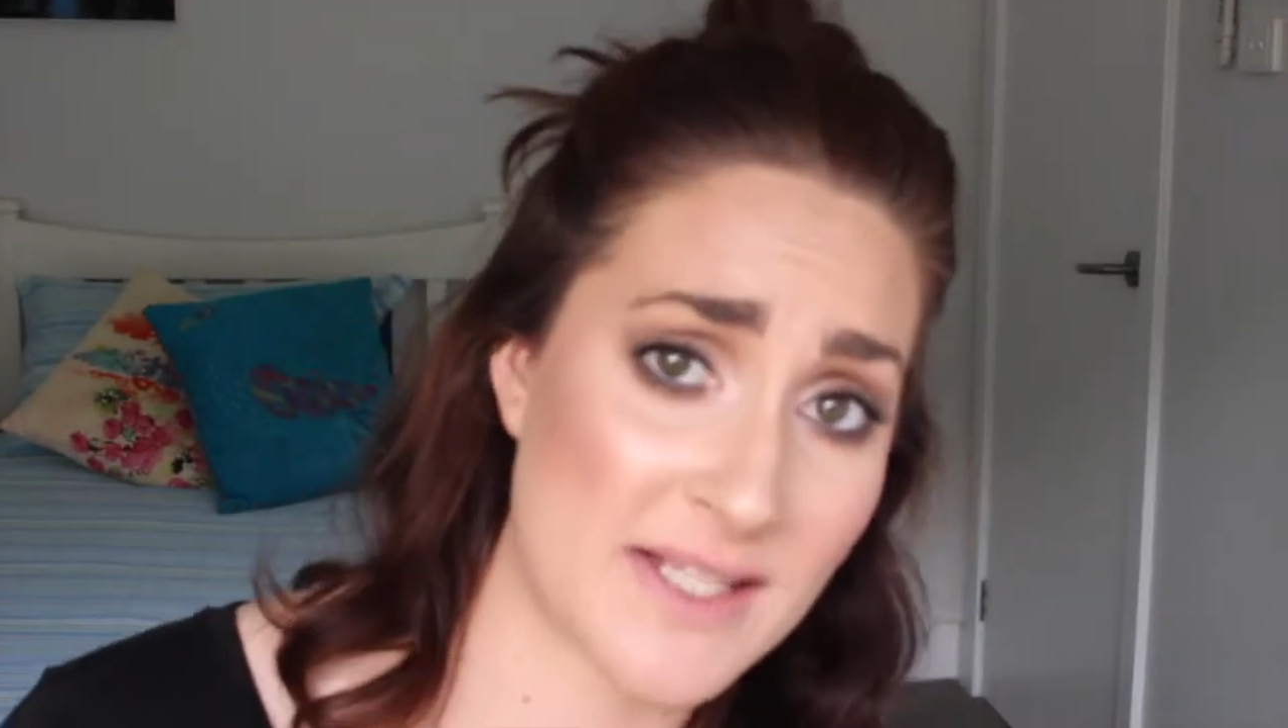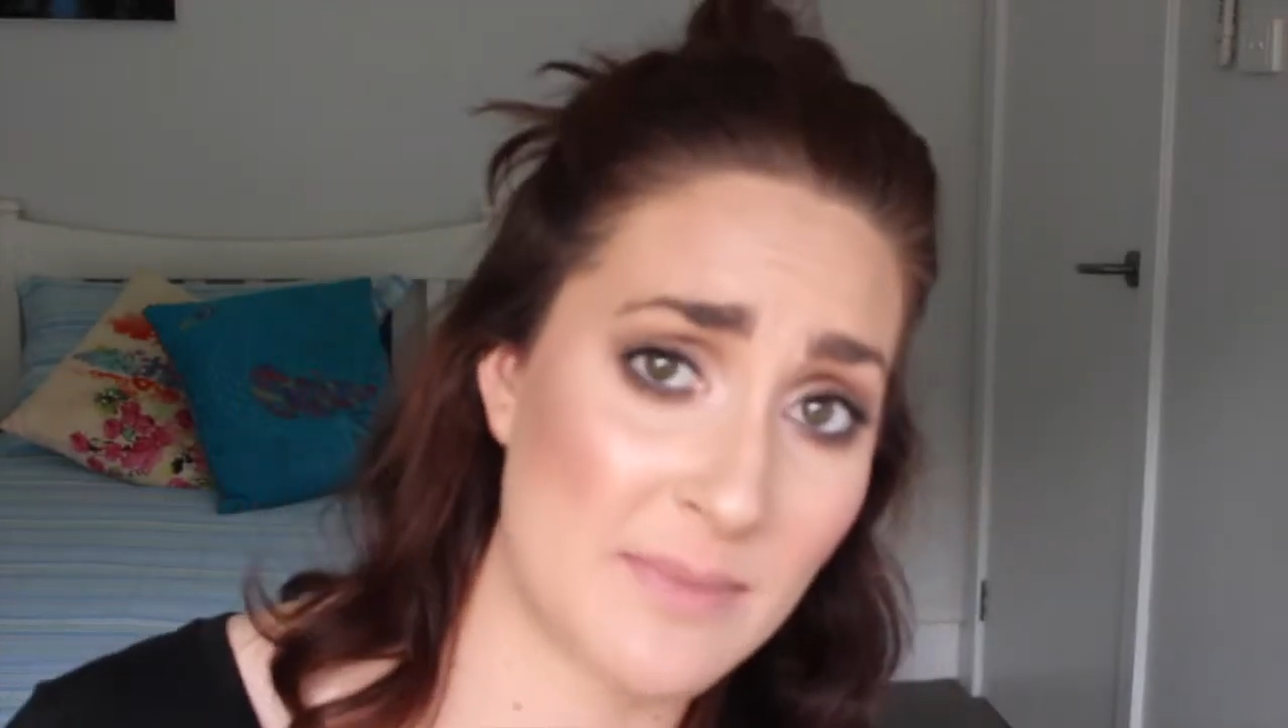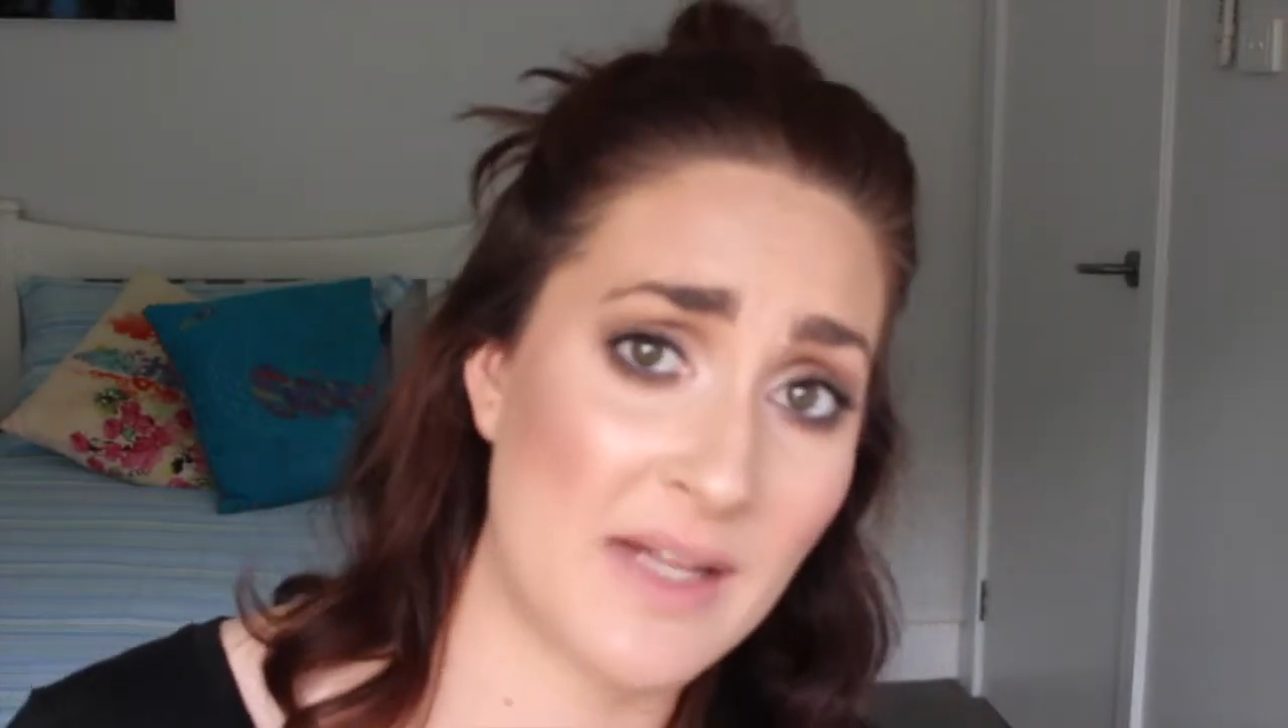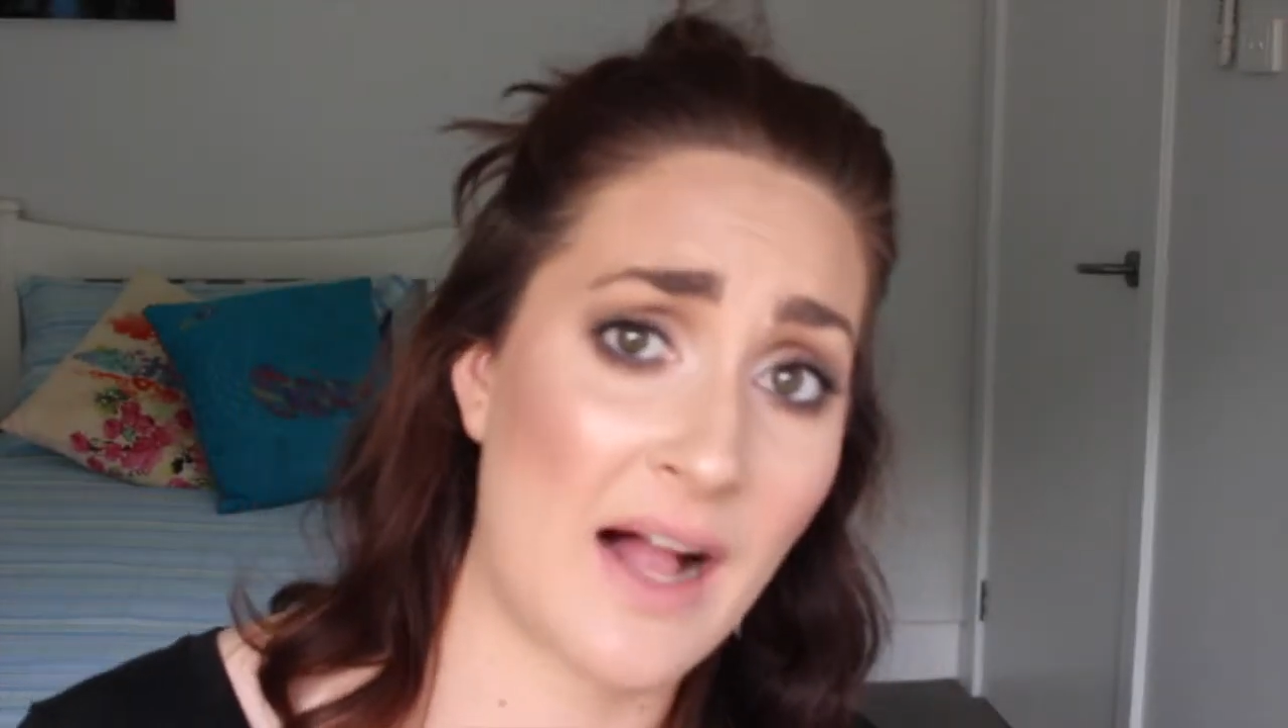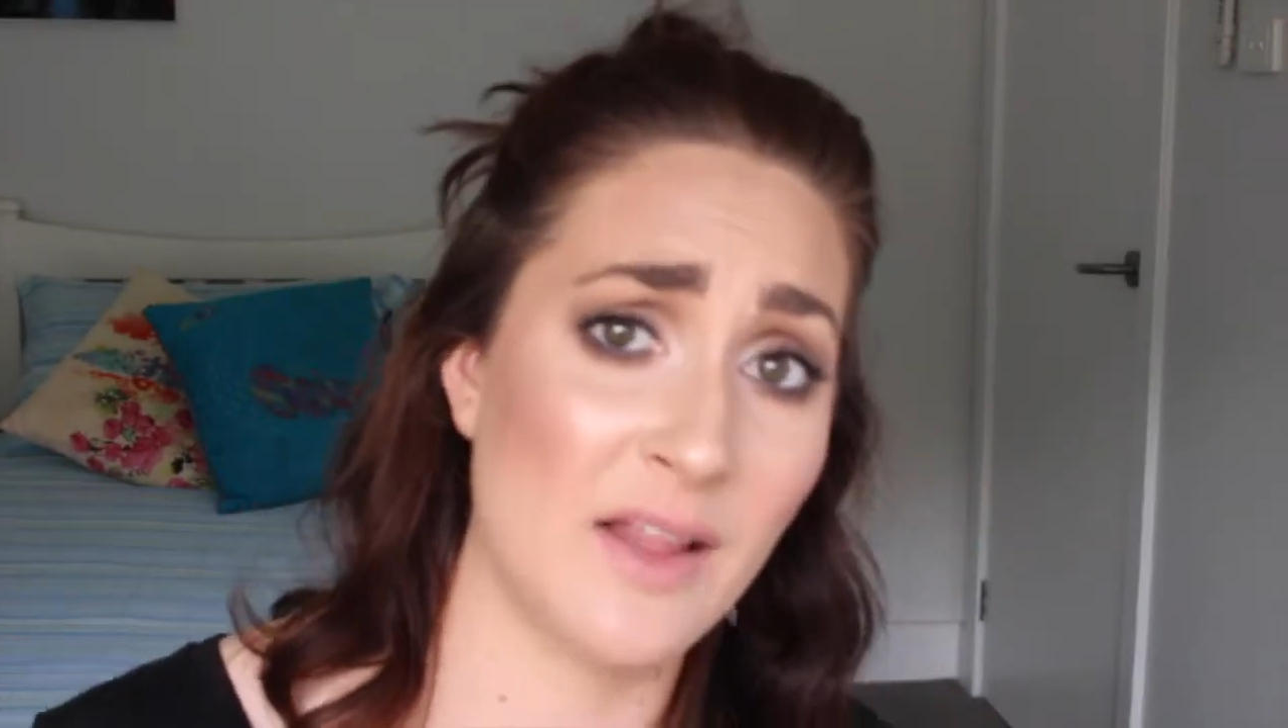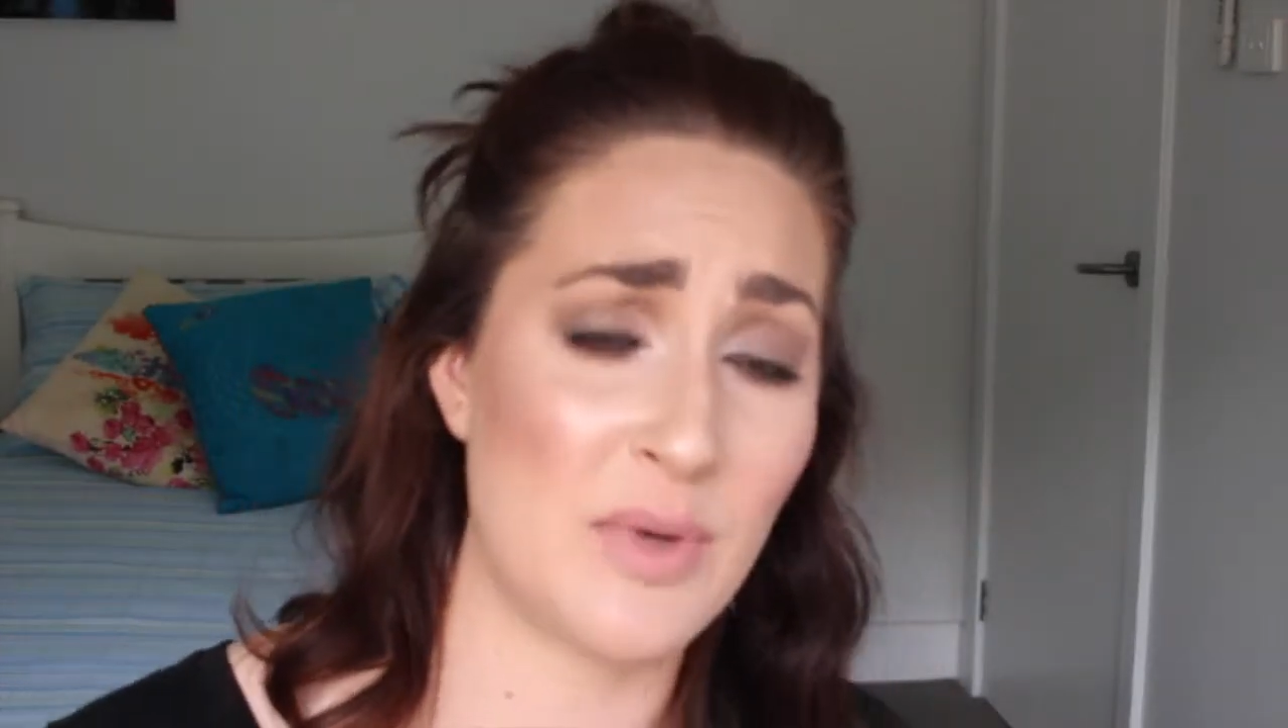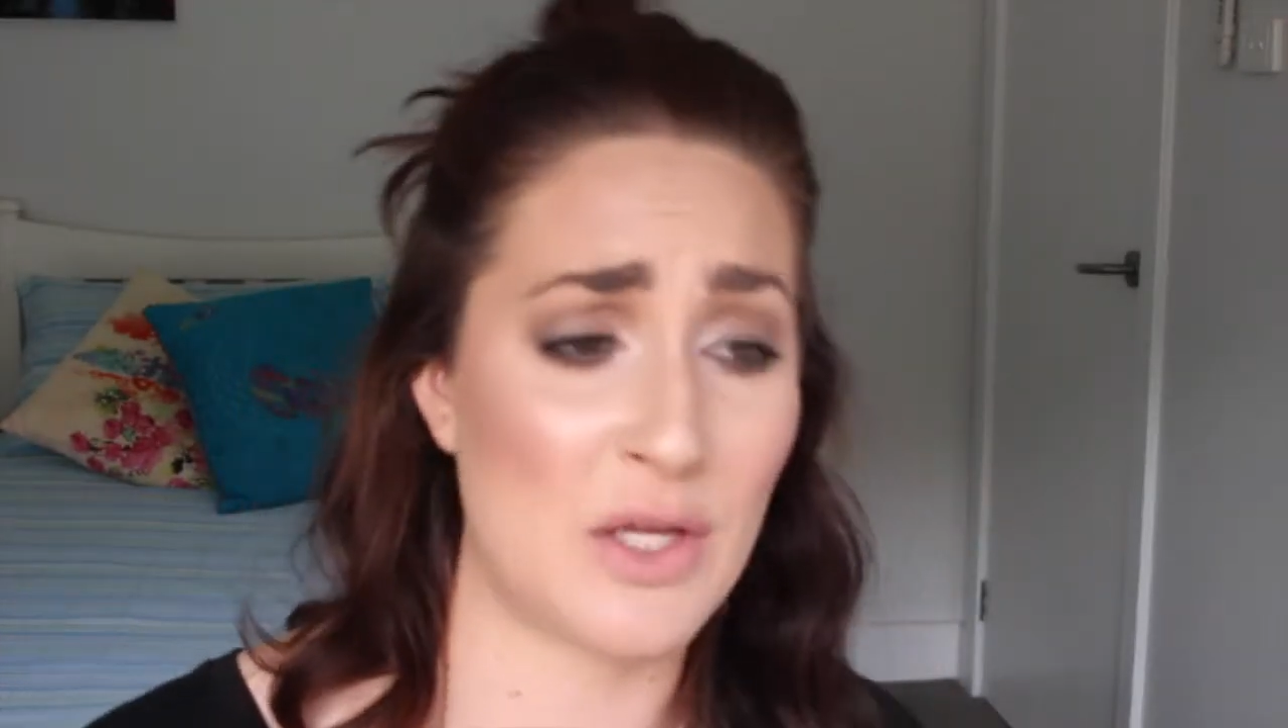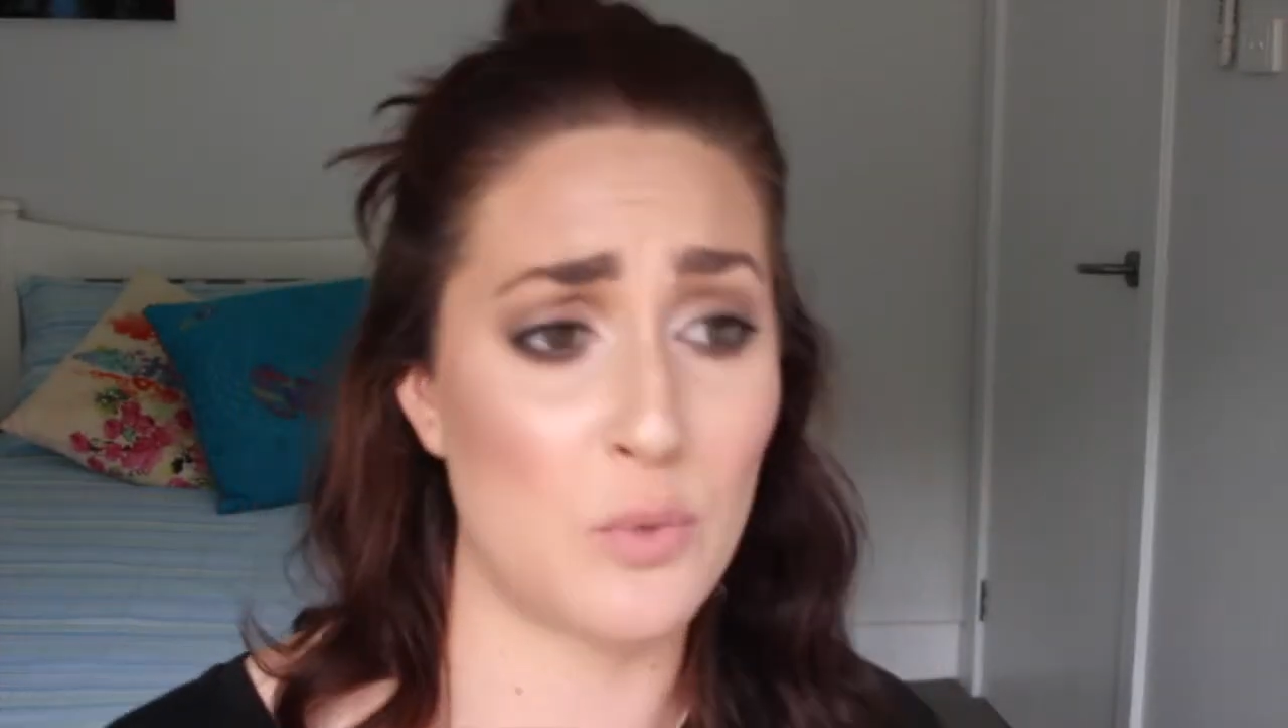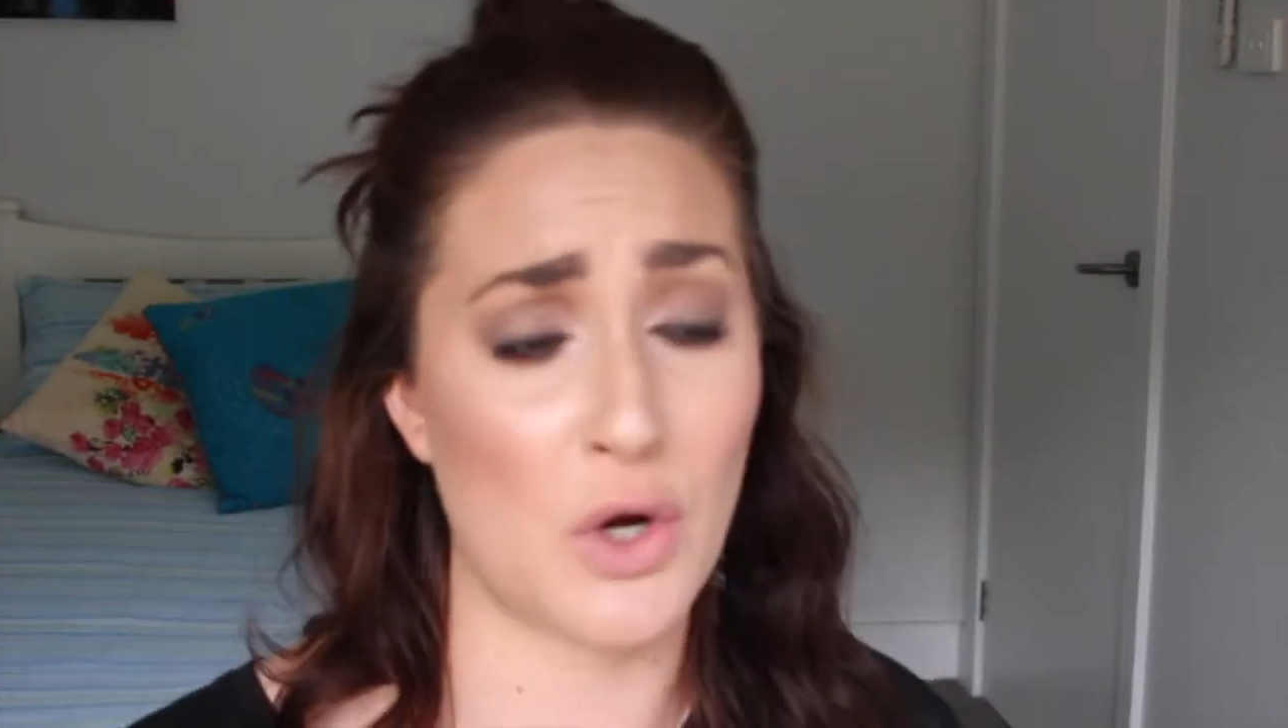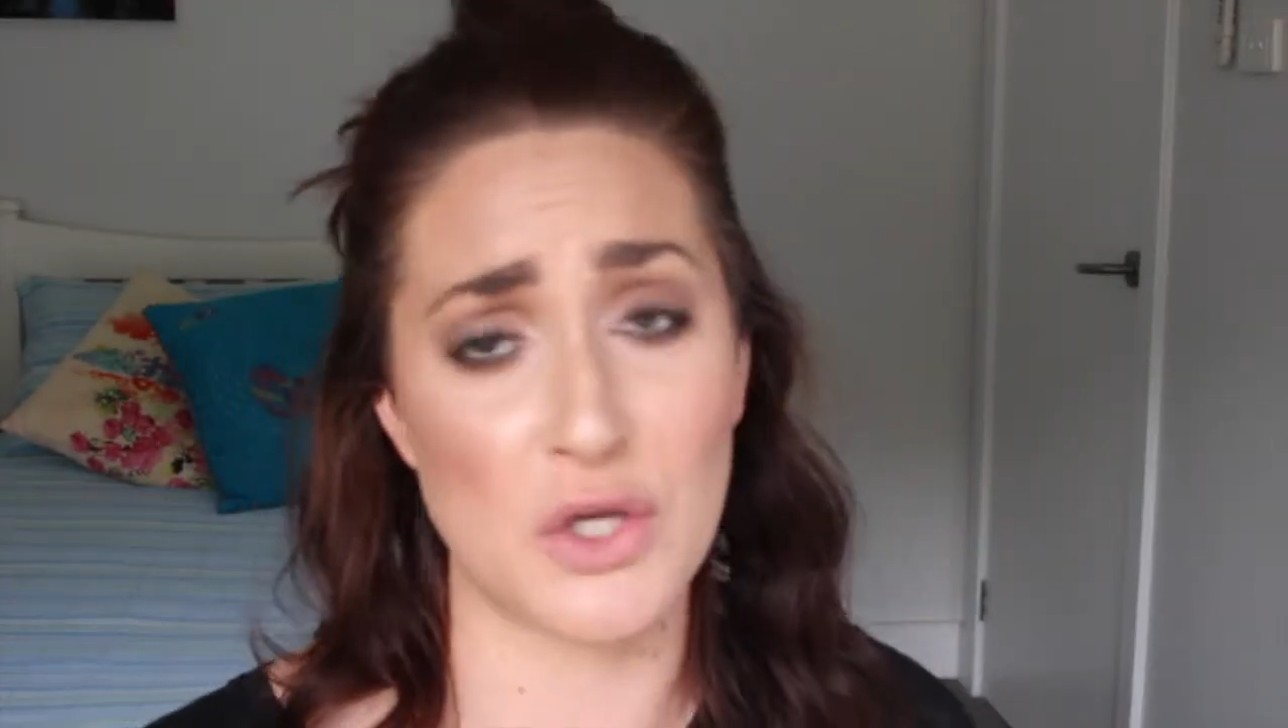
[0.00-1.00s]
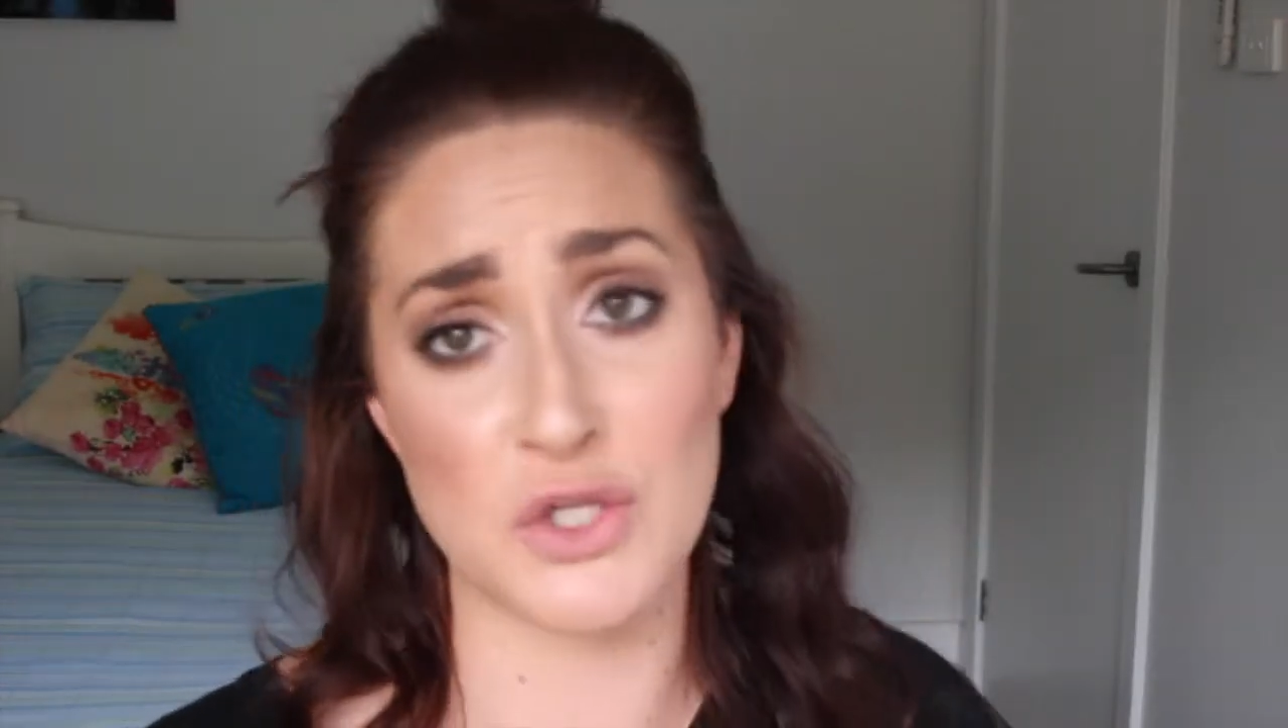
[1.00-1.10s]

some colour but you weren't